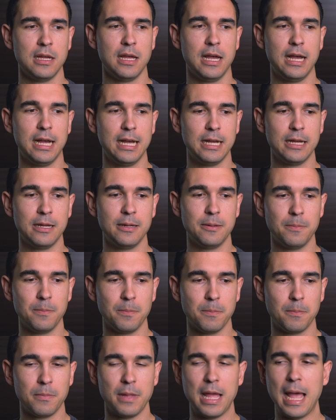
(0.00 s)

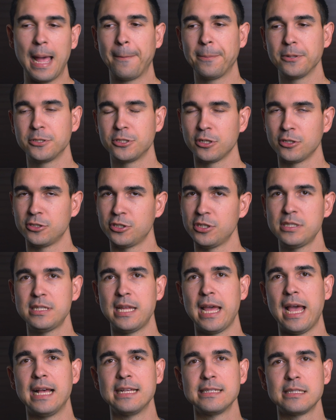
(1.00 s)
Um, Aputure just
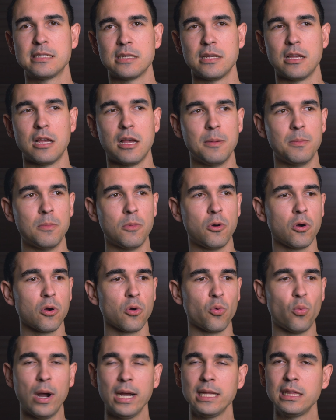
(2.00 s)
has a
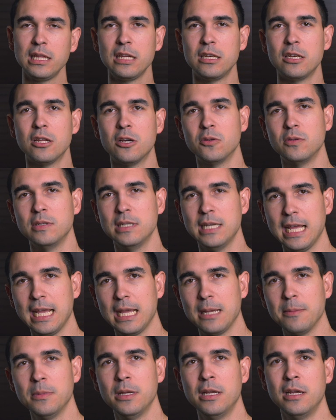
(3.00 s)
more widely known
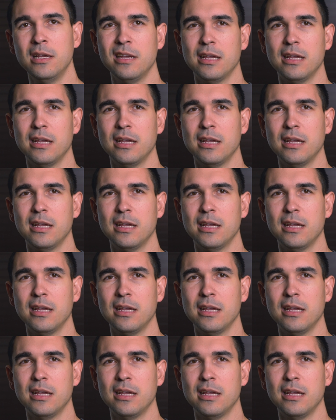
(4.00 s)
name,